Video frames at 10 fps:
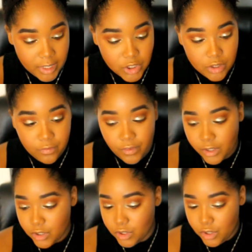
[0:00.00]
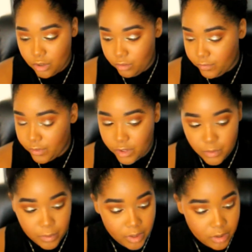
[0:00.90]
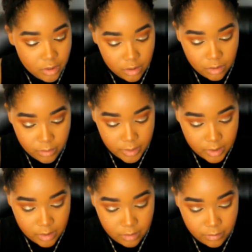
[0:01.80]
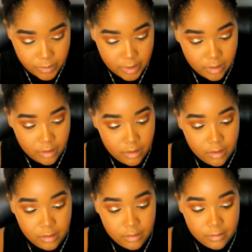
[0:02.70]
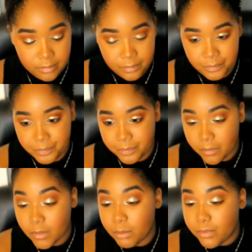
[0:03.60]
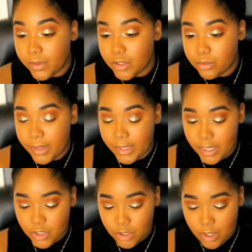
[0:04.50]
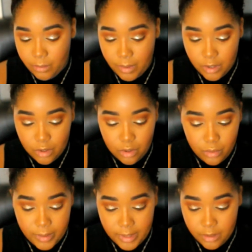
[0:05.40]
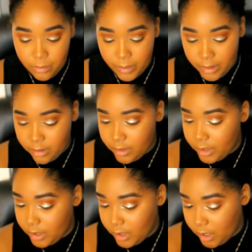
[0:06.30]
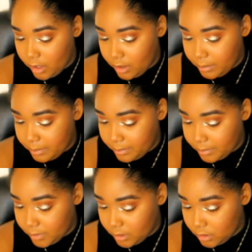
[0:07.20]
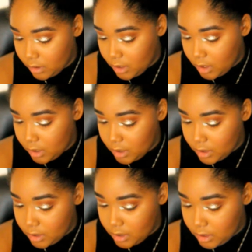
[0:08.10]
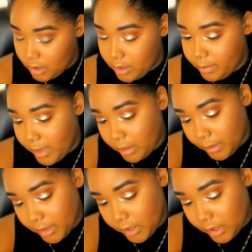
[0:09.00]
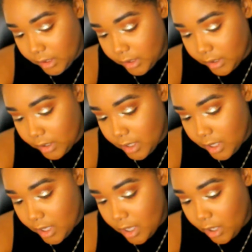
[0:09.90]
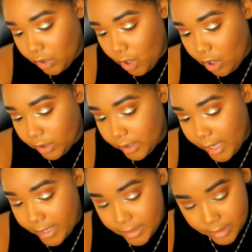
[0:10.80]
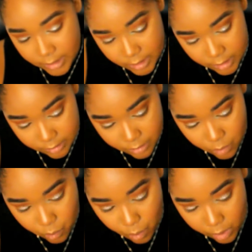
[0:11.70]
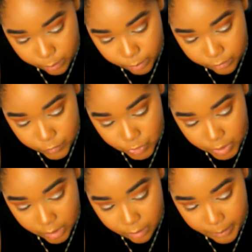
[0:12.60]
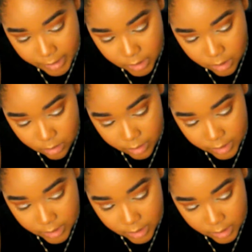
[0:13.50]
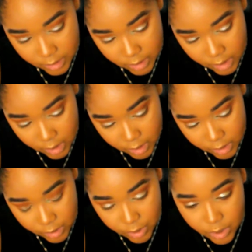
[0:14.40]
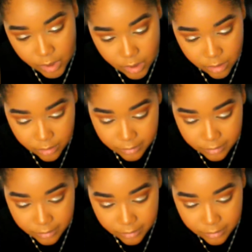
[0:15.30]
Actually, first we're gonna go in with, before I do my lashes, I want to go in with the this is the Maybelline Long Lasting Waterproof Gel Pencil, and this is in the color